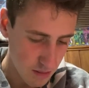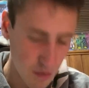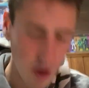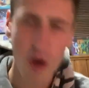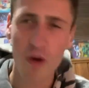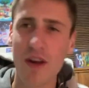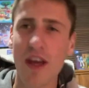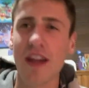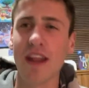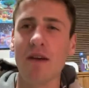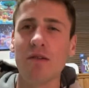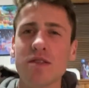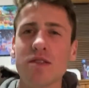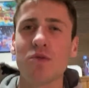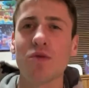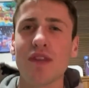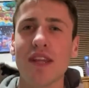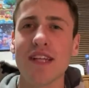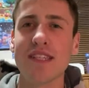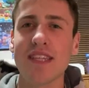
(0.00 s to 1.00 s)
Oh yeah, that was the
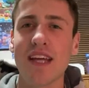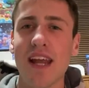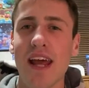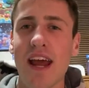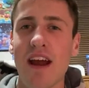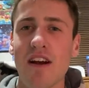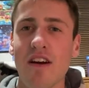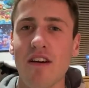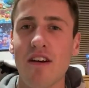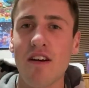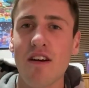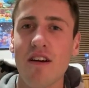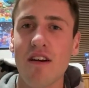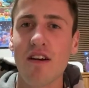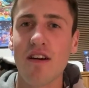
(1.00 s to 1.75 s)
one that said error.